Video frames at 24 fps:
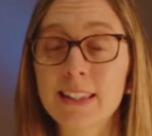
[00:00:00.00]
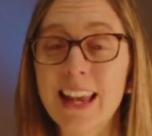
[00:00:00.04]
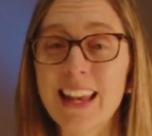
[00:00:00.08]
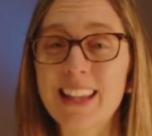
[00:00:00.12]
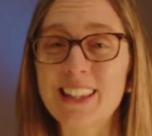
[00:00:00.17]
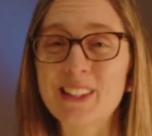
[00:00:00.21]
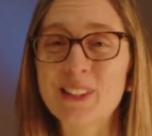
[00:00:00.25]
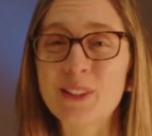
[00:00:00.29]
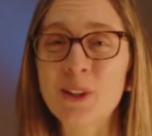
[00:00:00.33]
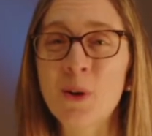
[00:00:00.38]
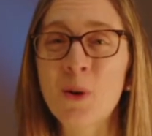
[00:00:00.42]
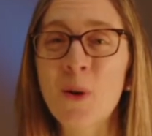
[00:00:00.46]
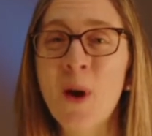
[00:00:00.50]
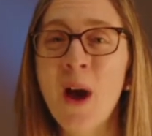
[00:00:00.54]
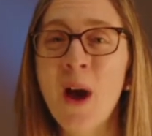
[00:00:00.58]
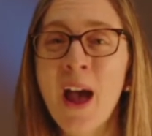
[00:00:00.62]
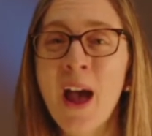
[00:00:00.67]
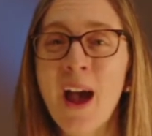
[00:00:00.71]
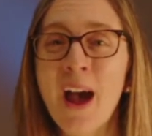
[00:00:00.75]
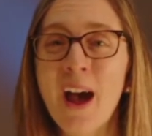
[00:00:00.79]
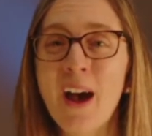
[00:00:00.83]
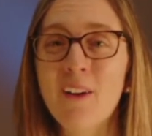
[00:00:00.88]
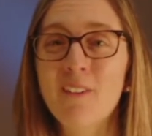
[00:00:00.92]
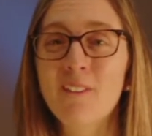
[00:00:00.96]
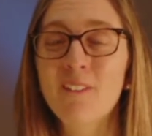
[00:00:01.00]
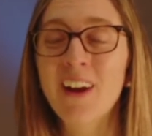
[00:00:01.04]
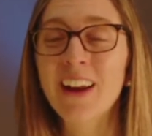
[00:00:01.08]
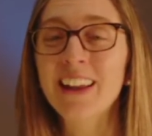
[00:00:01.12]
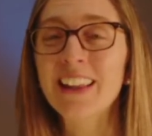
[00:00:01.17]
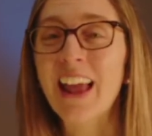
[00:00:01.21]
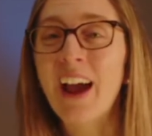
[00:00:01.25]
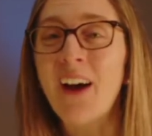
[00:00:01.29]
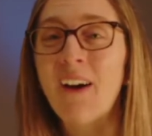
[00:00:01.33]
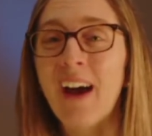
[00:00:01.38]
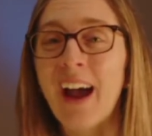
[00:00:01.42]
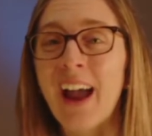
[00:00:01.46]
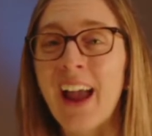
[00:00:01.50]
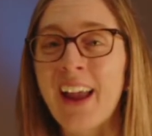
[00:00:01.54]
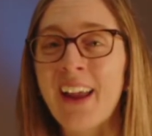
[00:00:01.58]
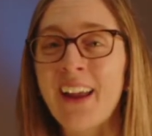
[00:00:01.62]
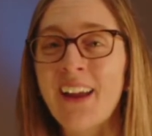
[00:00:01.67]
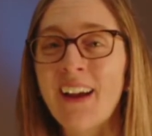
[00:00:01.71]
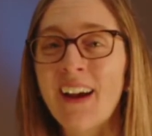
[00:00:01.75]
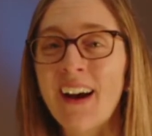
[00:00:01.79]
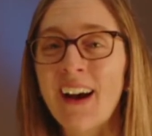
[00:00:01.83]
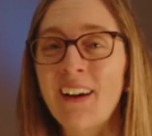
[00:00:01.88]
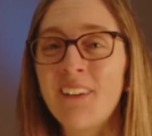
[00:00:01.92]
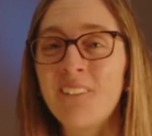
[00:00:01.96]
And so Right now,
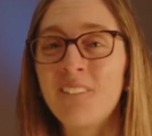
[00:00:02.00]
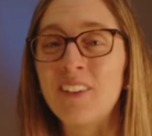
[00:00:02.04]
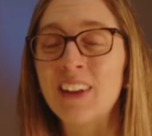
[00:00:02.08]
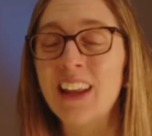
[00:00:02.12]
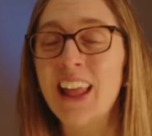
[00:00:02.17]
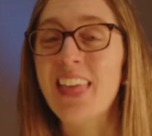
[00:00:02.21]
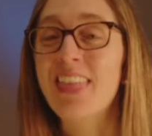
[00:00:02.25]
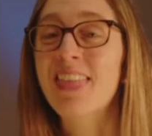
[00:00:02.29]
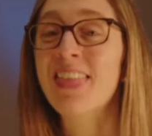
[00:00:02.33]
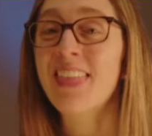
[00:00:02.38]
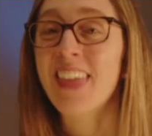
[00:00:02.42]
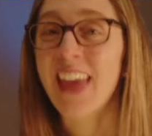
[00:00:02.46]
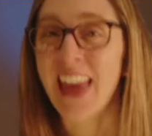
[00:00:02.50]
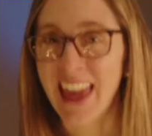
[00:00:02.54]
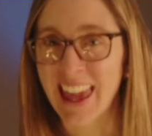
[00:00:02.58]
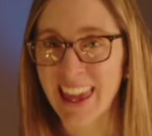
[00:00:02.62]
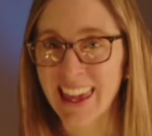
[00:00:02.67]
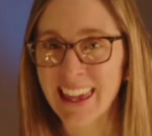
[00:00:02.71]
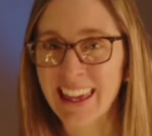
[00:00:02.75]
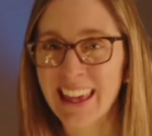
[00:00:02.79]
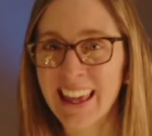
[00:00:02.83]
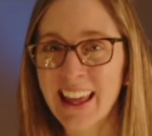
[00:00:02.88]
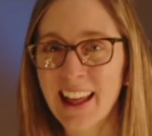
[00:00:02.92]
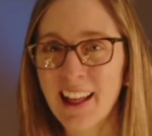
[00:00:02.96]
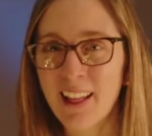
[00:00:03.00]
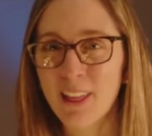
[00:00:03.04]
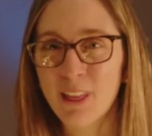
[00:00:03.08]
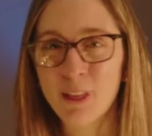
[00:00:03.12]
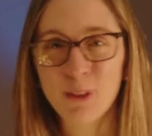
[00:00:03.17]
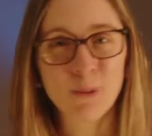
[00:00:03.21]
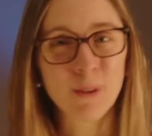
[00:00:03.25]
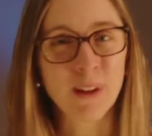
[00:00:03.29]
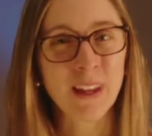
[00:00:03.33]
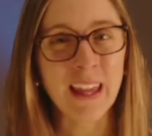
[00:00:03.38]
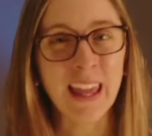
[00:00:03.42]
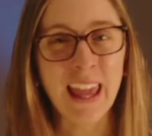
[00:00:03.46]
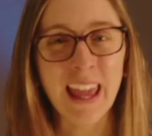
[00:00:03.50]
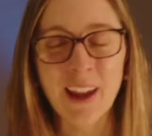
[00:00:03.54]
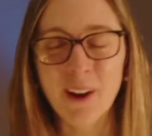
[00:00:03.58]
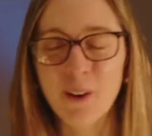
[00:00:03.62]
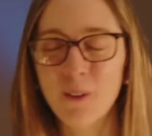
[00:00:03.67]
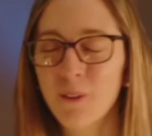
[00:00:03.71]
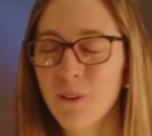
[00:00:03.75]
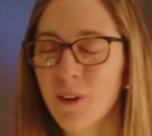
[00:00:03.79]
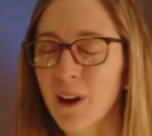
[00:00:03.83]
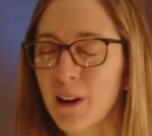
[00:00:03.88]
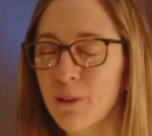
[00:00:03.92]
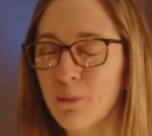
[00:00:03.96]
I uh, want to thank three
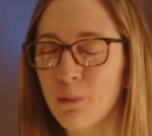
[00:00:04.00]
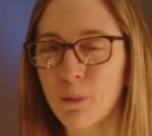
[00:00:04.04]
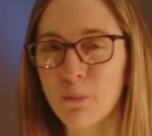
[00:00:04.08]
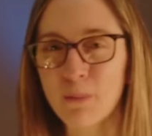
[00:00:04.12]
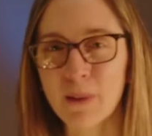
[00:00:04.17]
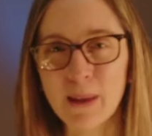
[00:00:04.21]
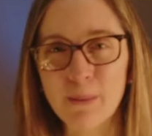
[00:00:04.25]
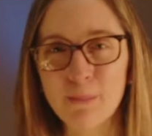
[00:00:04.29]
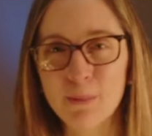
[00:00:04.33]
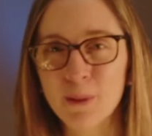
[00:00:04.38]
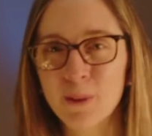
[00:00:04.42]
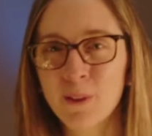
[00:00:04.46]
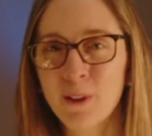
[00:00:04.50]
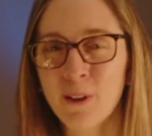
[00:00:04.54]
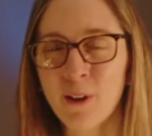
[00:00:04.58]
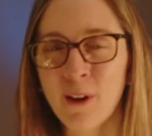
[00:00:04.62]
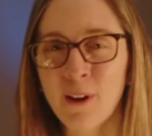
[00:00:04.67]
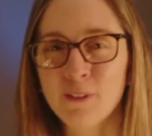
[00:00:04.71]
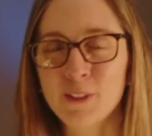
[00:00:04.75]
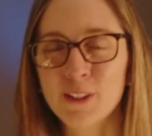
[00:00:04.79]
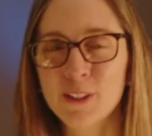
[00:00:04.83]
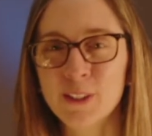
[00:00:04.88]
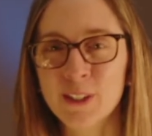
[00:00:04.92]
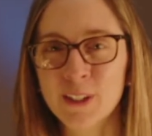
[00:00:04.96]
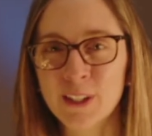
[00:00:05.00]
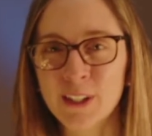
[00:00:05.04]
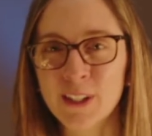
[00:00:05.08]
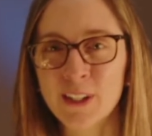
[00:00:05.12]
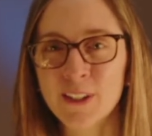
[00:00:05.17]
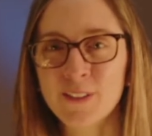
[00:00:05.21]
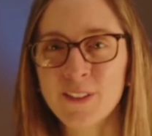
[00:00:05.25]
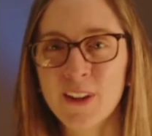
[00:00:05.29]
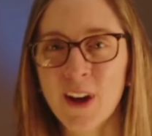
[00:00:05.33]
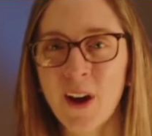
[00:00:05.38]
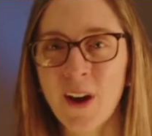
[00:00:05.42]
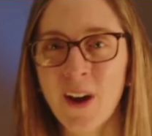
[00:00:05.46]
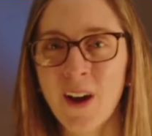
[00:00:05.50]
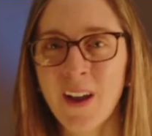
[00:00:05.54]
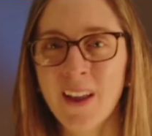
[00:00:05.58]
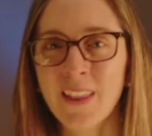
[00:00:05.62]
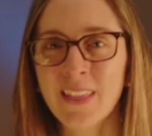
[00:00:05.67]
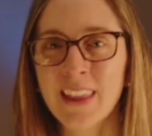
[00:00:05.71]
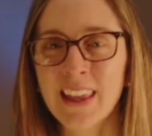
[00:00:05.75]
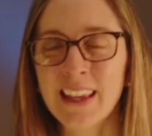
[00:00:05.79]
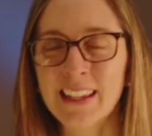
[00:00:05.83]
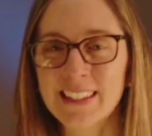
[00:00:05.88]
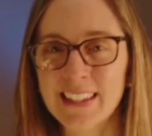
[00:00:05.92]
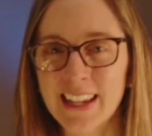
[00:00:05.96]
incredible people who have served on
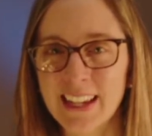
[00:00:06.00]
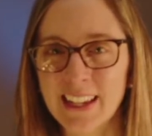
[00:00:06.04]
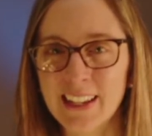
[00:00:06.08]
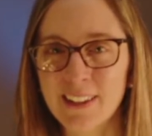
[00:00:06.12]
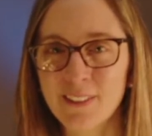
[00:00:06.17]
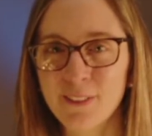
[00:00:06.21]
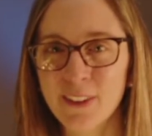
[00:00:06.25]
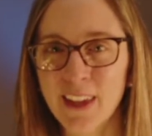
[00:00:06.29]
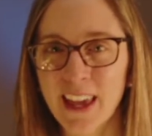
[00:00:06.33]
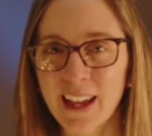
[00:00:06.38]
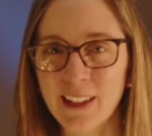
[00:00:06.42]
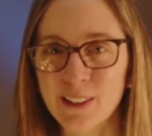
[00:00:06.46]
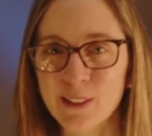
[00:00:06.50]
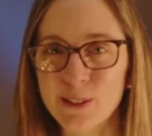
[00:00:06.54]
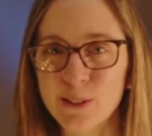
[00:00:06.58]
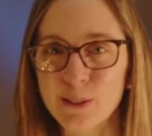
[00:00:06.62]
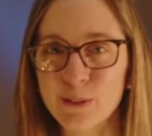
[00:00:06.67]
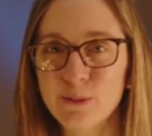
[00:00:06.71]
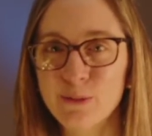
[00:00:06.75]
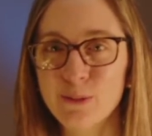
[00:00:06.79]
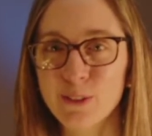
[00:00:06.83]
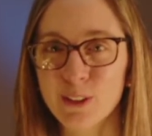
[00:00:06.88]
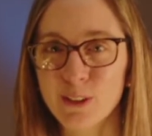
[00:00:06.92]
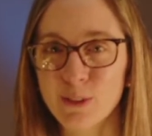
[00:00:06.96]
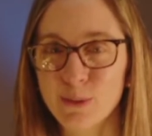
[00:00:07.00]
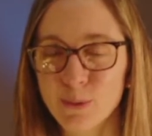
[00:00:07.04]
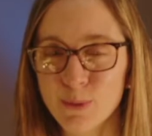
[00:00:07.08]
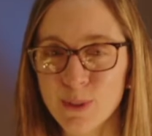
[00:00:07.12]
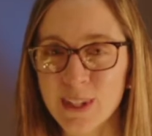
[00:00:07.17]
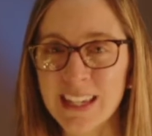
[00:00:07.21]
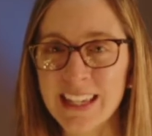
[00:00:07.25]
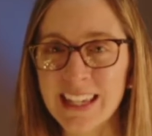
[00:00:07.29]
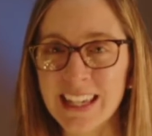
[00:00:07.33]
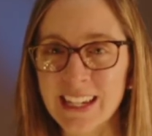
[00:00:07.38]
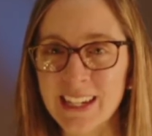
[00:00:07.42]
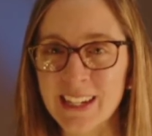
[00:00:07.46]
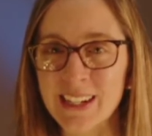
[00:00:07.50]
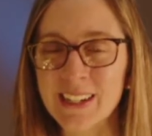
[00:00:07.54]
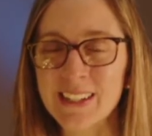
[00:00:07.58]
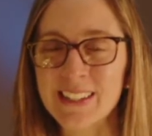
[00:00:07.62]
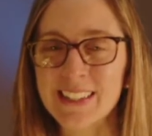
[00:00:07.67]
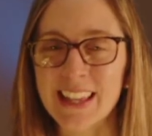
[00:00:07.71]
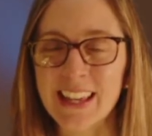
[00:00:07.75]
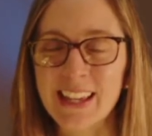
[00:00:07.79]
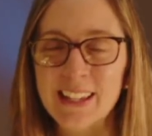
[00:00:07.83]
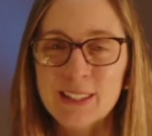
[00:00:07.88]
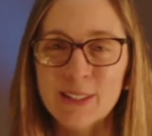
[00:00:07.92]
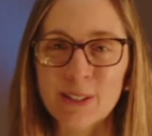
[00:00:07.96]
the Executive Council for three years.
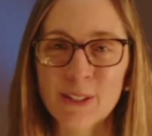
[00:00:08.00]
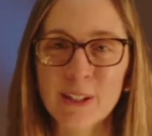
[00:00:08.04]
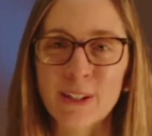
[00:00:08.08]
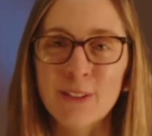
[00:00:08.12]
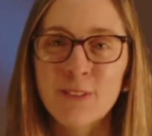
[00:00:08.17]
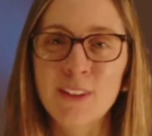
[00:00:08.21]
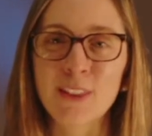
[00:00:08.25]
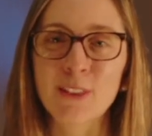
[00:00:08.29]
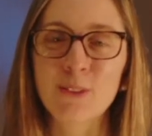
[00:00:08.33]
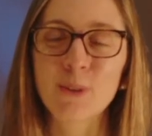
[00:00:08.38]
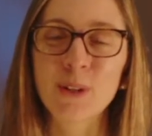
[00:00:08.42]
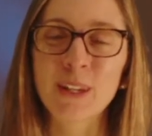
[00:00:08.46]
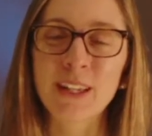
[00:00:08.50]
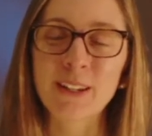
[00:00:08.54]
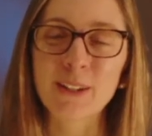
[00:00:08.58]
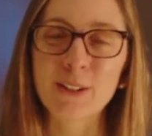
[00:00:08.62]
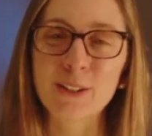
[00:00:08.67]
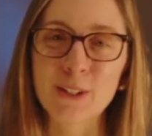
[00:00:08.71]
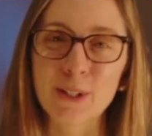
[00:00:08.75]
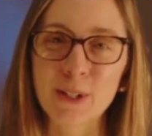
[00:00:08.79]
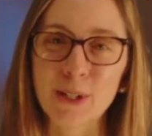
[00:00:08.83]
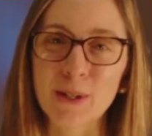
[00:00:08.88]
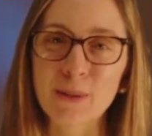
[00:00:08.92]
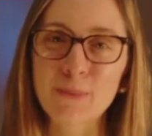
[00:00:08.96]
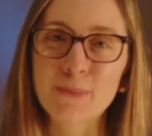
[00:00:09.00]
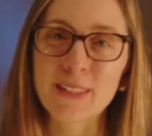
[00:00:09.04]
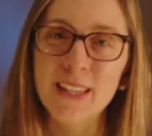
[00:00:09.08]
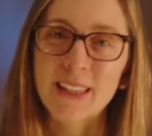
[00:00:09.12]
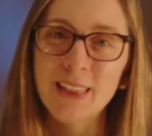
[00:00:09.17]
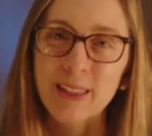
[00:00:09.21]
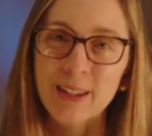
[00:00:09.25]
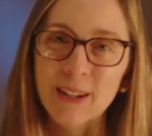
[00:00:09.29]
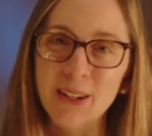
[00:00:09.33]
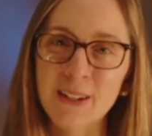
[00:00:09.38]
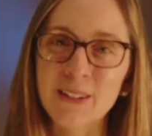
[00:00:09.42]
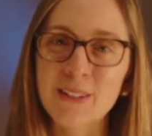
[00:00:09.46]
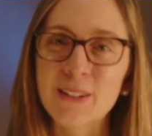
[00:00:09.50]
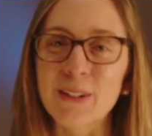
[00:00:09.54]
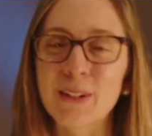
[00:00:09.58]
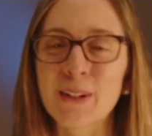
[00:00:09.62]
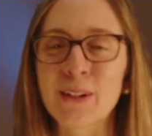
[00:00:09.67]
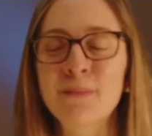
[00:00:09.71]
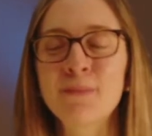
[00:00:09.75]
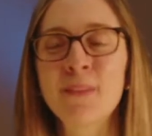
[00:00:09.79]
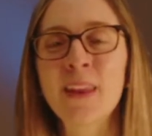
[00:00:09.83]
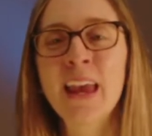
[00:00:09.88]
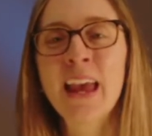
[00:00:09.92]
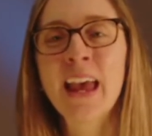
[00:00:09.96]
They serve in three-year terms, and their
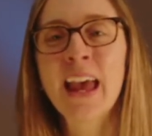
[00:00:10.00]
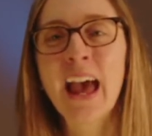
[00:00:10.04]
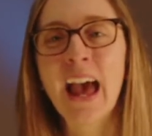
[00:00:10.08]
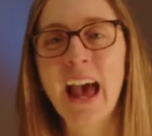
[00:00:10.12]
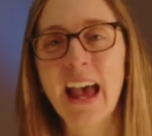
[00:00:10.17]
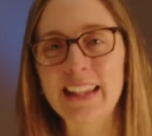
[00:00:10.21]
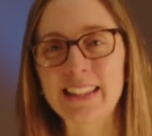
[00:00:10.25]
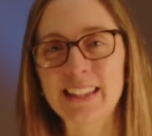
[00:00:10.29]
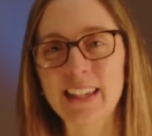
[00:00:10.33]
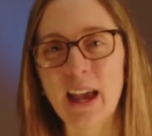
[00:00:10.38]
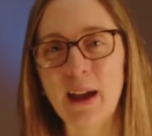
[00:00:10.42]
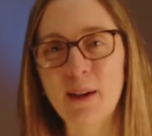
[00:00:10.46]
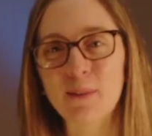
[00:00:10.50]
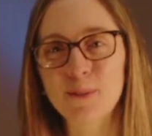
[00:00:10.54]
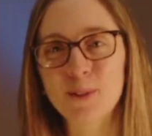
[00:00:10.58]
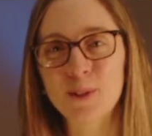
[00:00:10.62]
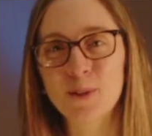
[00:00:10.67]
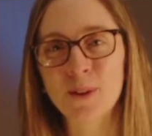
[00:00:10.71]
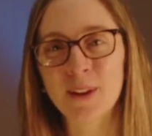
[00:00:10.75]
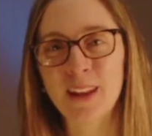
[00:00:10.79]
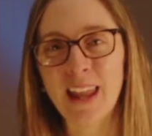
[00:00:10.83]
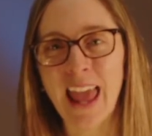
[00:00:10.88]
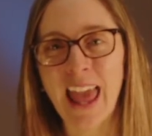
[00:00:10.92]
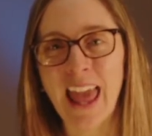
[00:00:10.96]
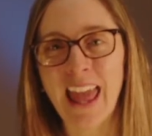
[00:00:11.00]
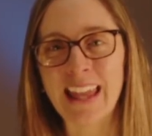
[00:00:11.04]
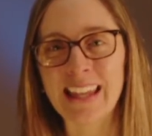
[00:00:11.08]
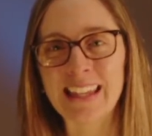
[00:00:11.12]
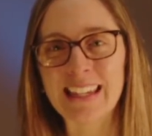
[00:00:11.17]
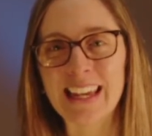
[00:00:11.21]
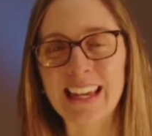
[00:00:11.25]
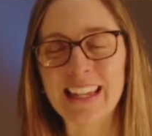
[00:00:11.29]
term has come to an end.